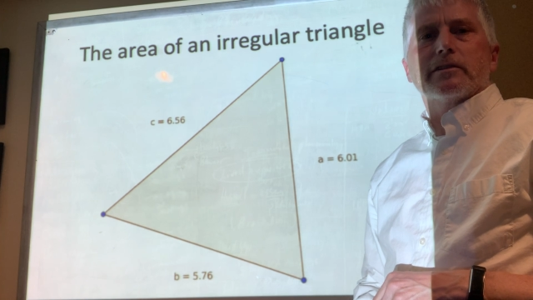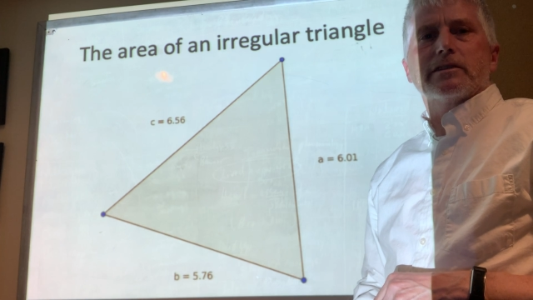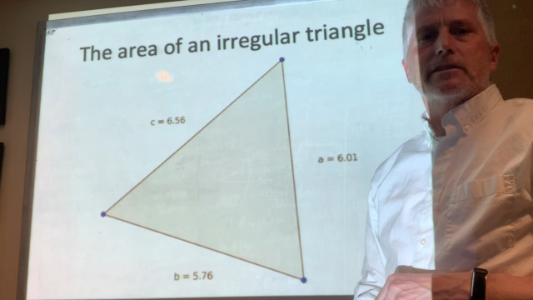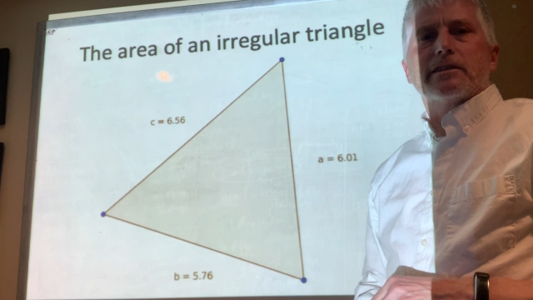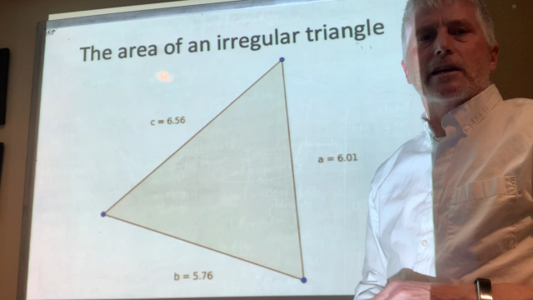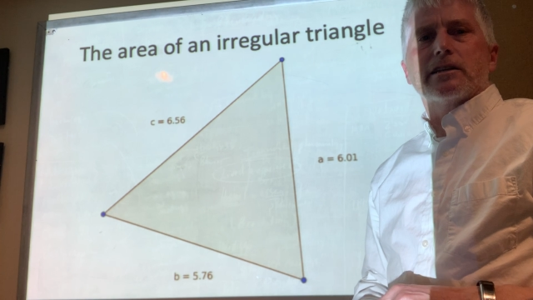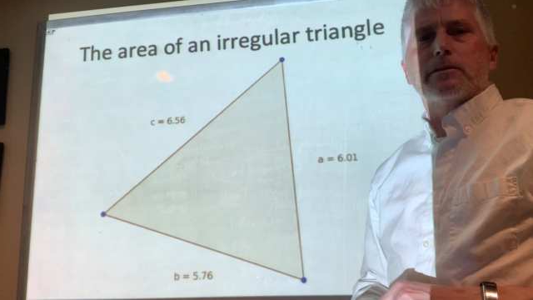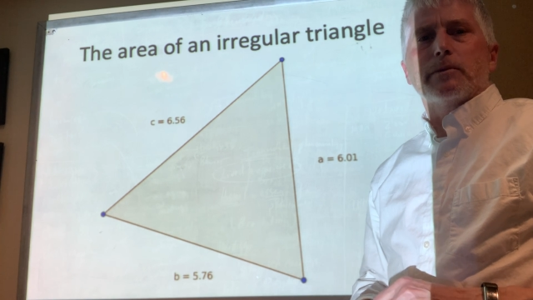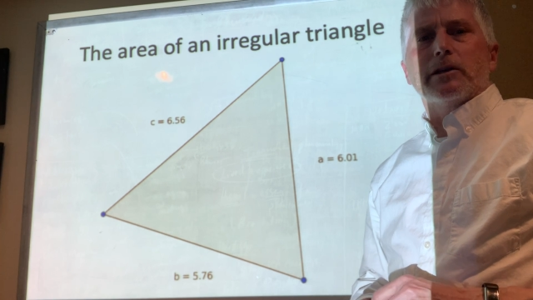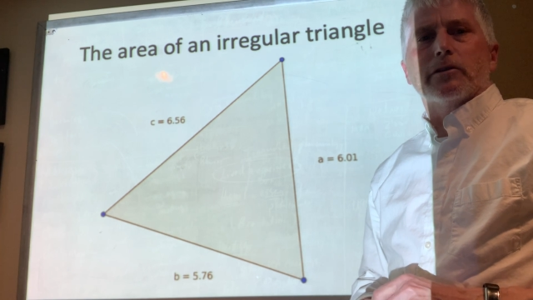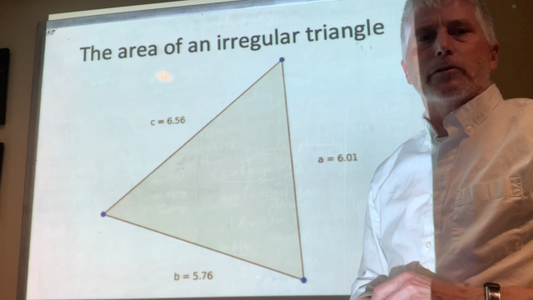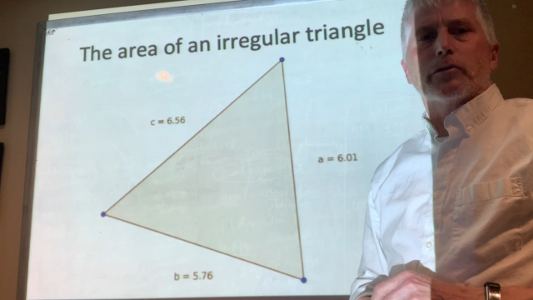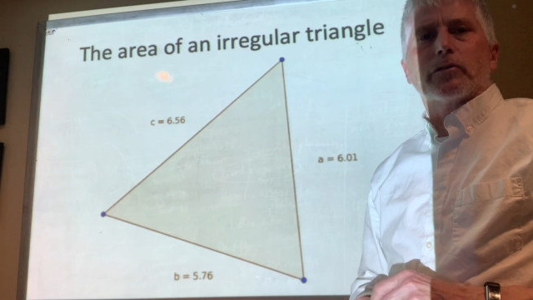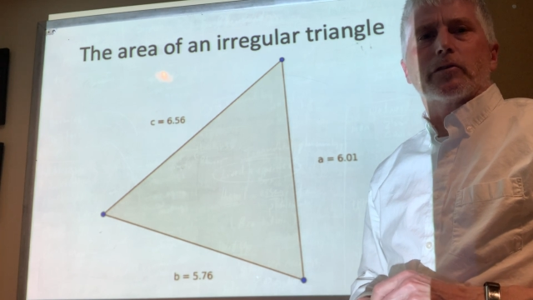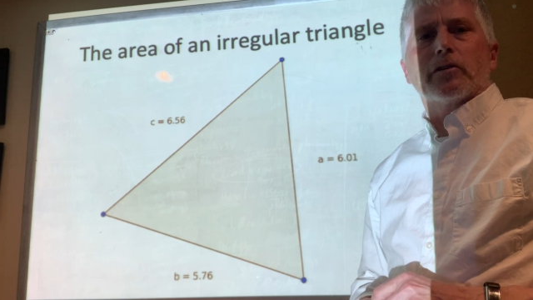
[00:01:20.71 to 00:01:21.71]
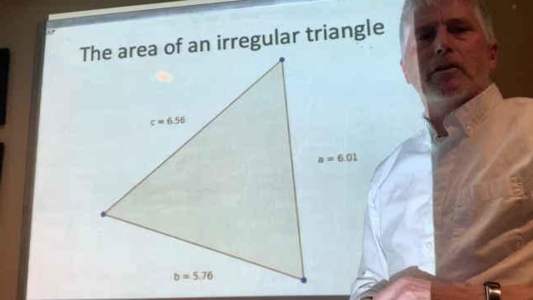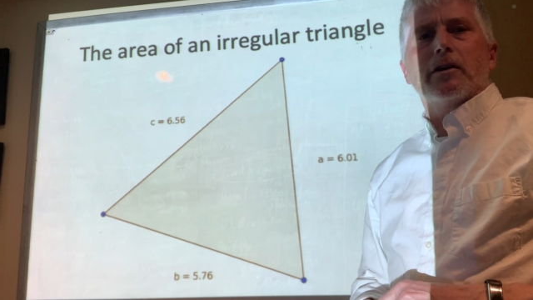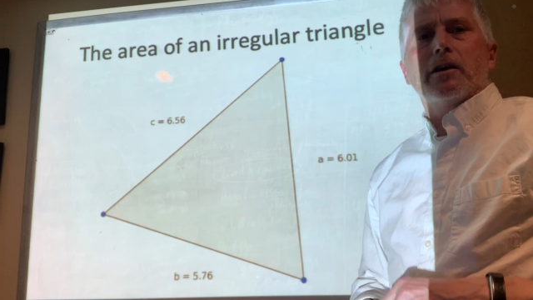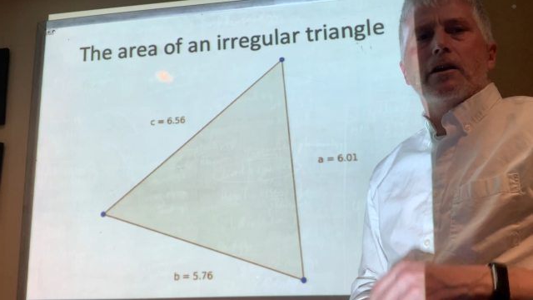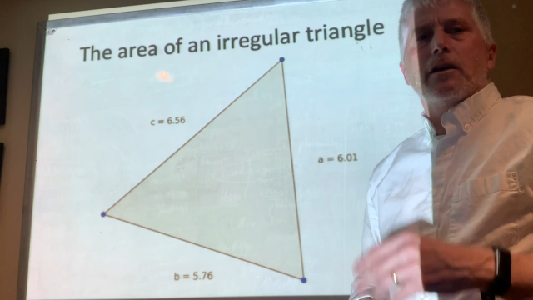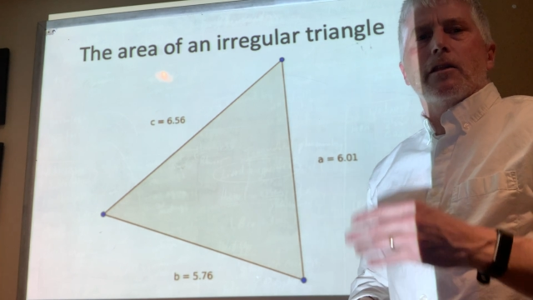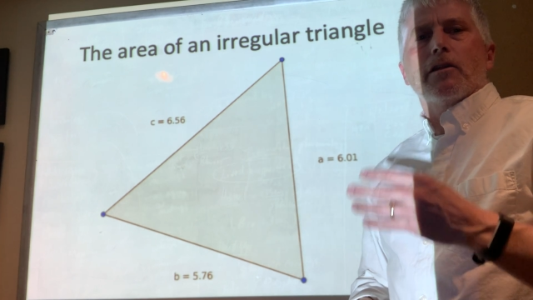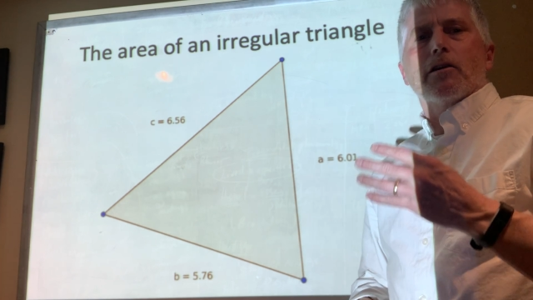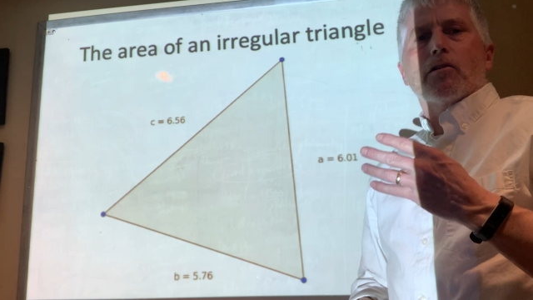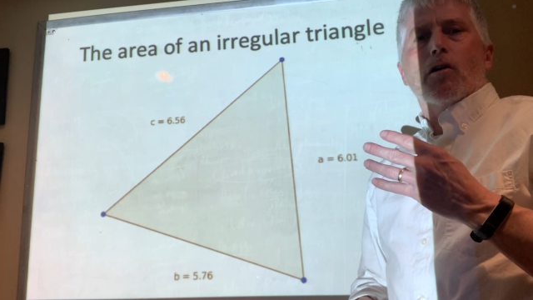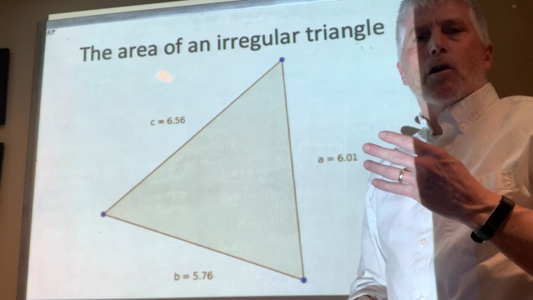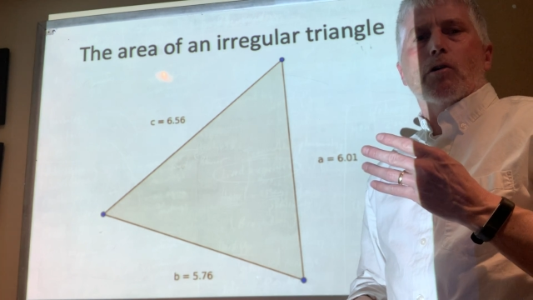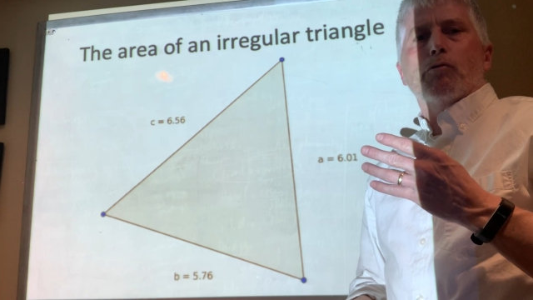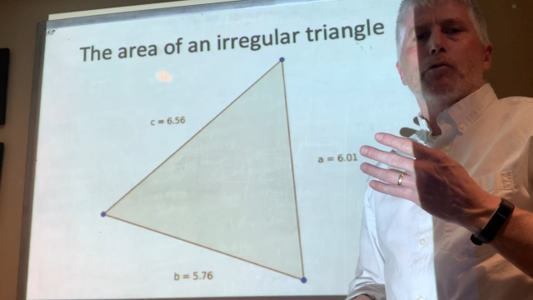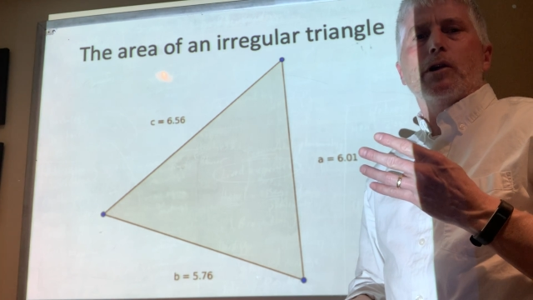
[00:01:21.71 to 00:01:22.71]
centimeters. There
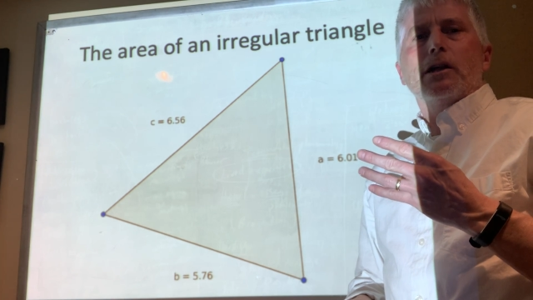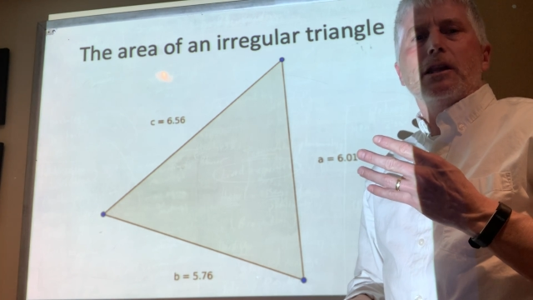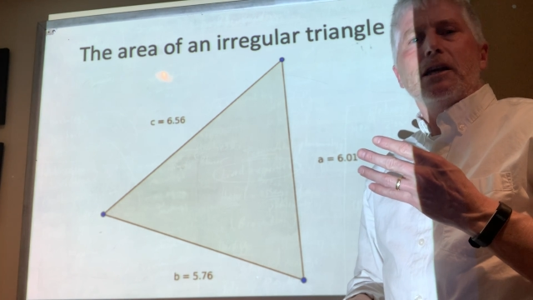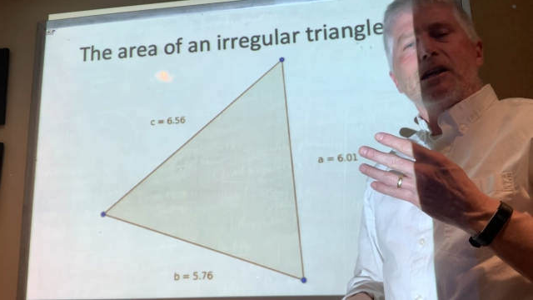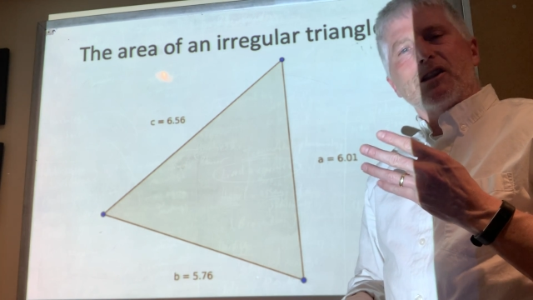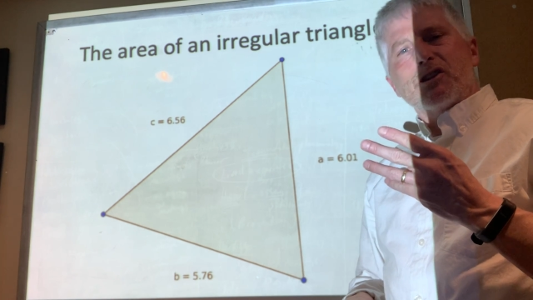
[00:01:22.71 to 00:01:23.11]
are really